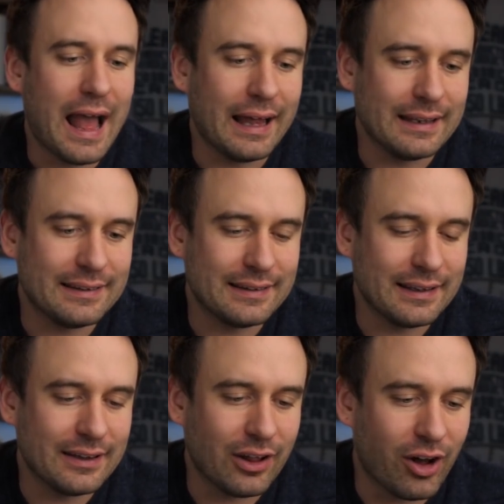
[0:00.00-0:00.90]
and
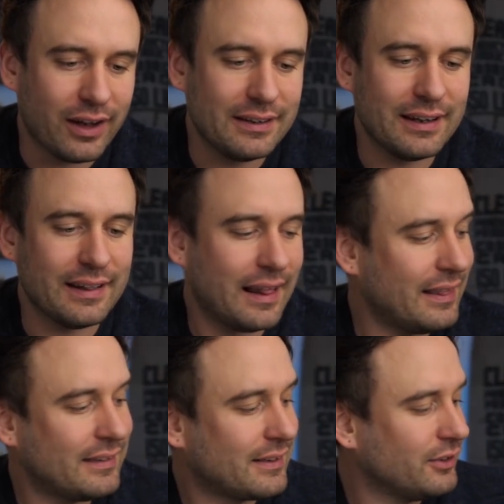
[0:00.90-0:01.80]
the idea that
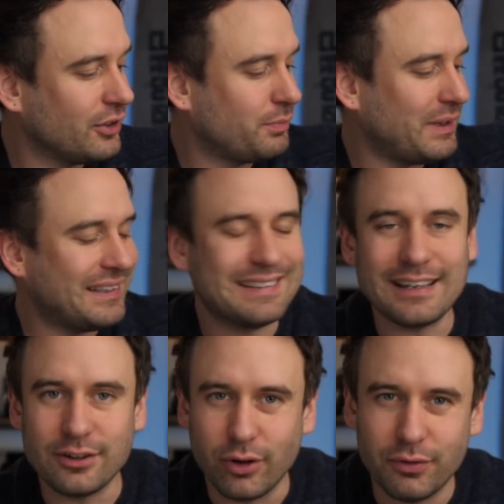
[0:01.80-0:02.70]
this can just be
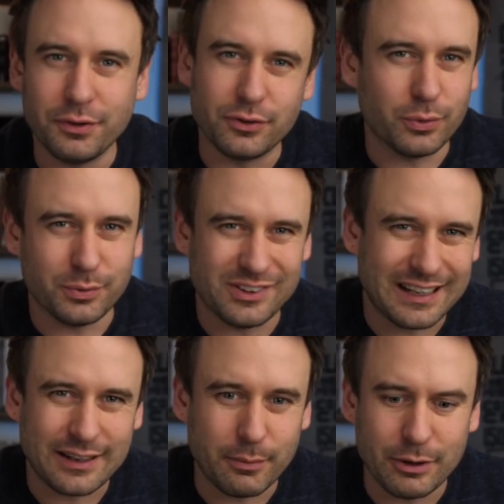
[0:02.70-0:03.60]
sat in the office or
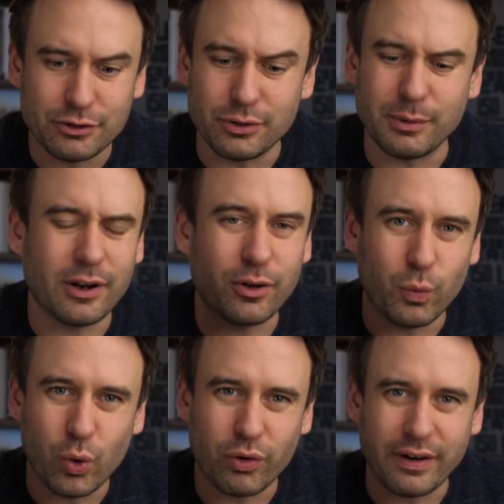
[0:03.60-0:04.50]
sat in the bedroom and I
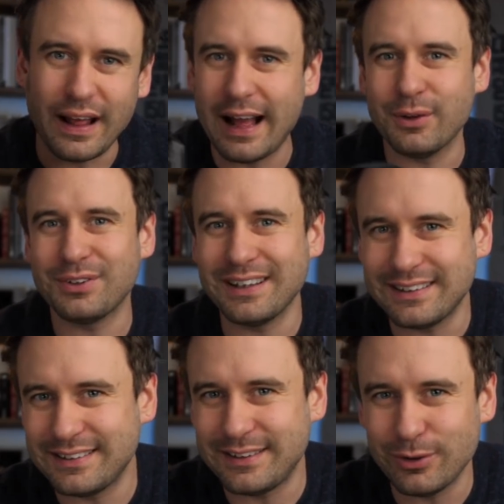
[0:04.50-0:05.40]
can walk around the house and
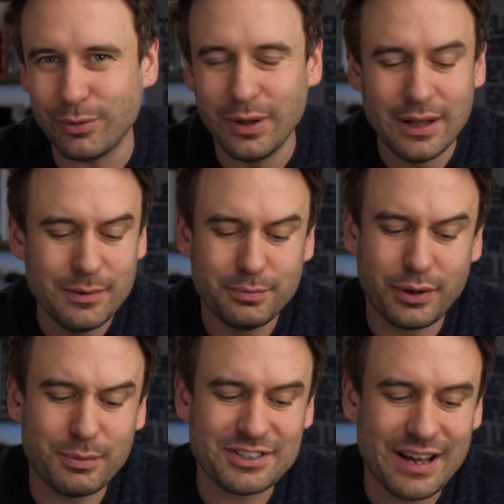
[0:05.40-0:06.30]
still
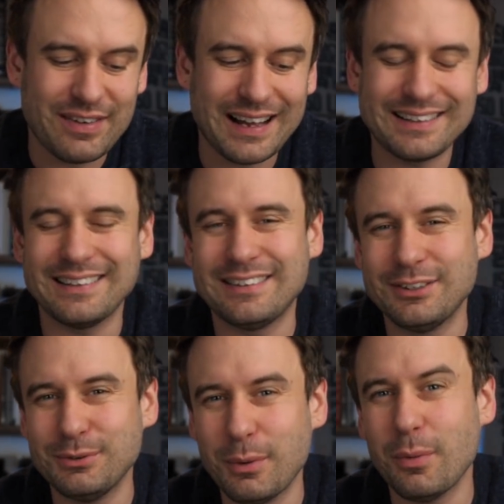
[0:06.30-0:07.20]
pretty much have access
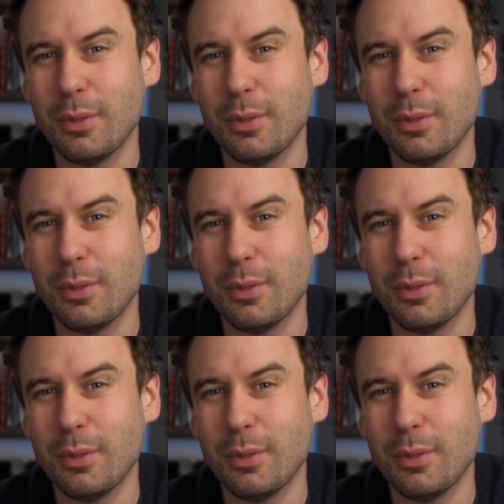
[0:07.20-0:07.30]
to